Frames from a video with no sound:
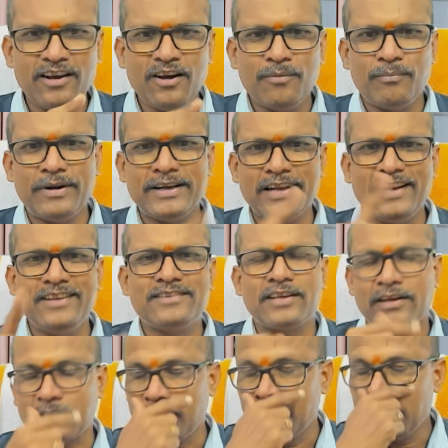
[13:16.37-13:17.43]
Mandala is
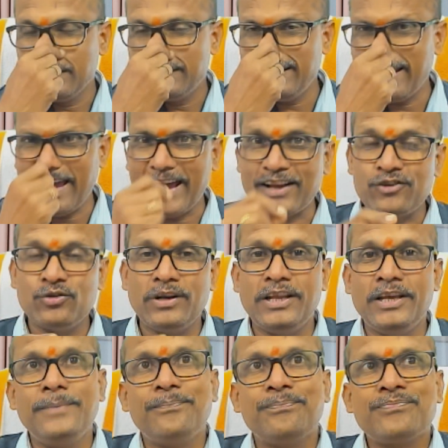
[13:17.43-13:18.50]
circle. See,
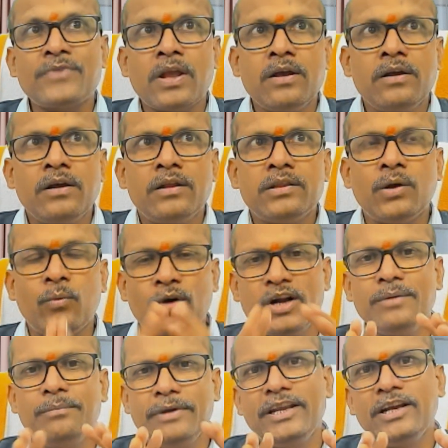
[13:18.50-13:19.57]
actually, the word
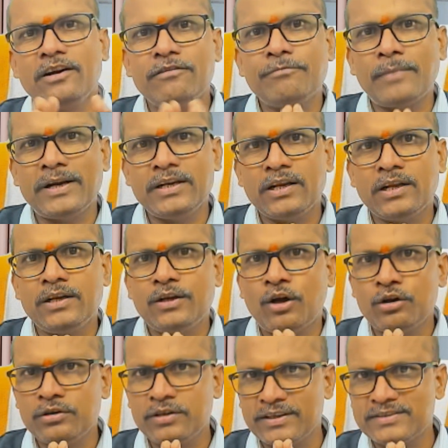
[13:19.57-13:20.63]
meaning of mandala,
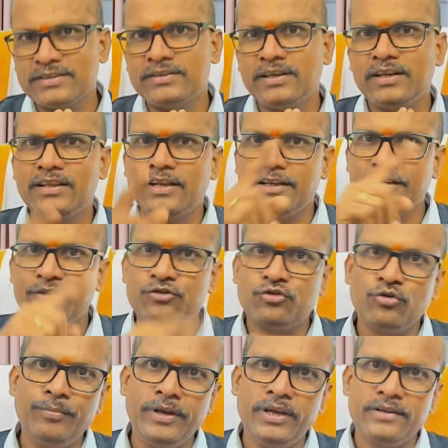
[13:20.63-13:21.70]
not necessary that it should
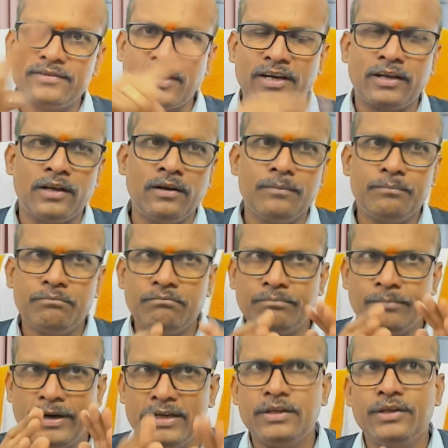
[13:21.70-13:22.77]
be circle,
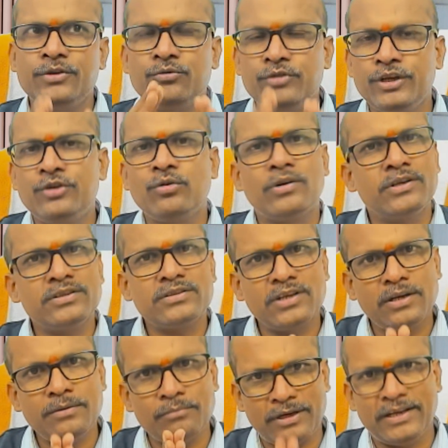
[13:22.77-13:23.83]
but you need to understand
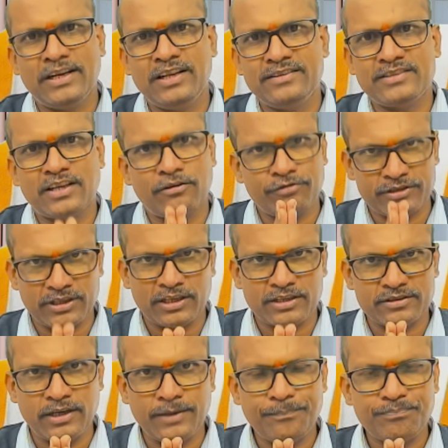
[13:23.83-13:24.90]
mandala is a kafaja
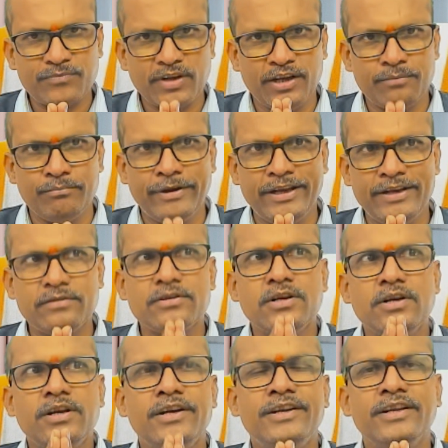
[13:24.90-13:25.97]
lakshana. It means
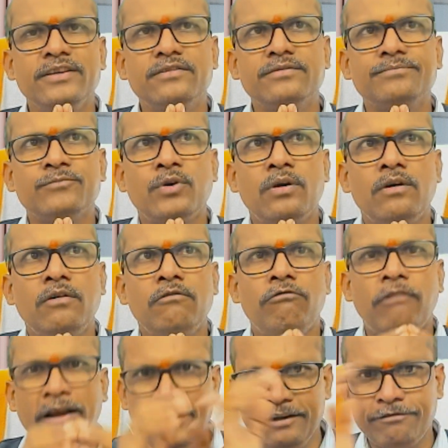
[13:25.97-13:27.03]
it is
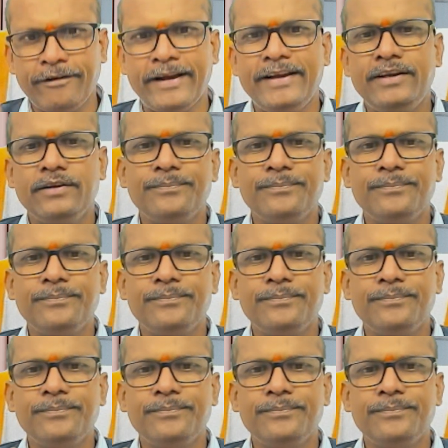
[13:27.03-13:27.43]
well defined,